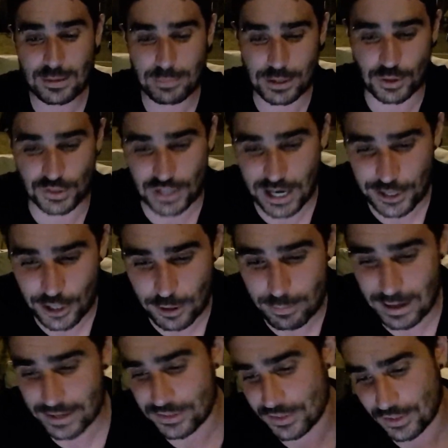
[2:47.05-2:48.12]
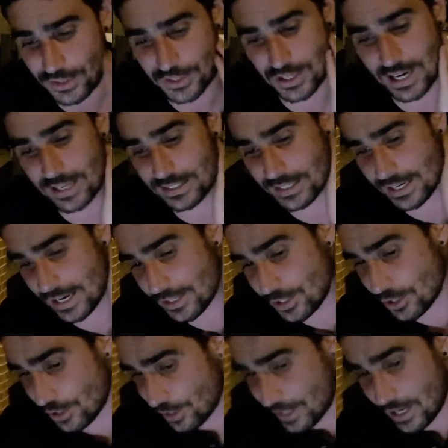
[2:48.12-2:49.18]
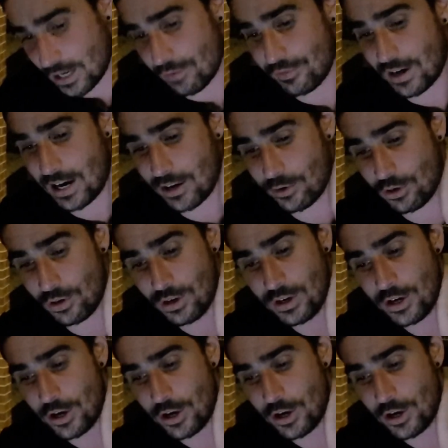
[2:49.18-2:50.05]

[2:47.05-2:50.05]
Because I go back to the side that had, Cannavaro,